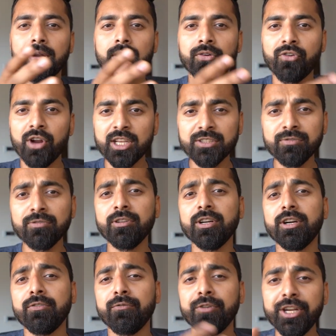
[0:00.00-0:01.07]

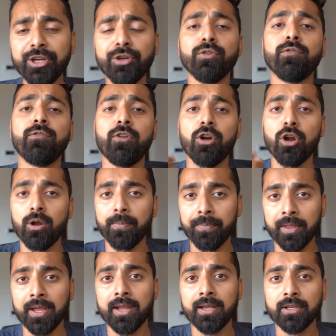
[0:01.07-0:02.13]
transfer video from
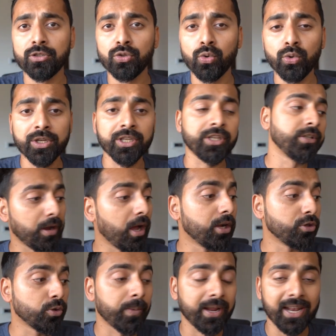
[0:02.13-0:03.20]
Sony
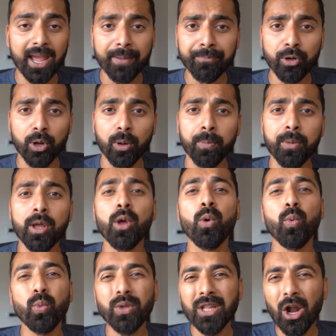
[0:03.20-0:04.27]
to my laptop
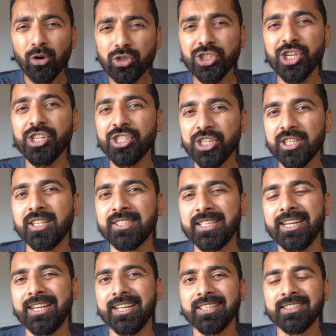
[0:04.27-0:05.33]
without changing the
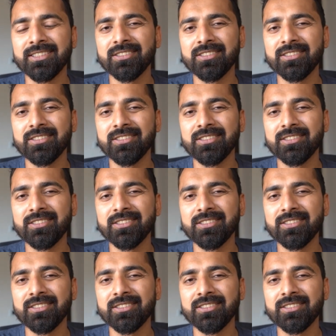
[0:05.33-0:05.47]
settings.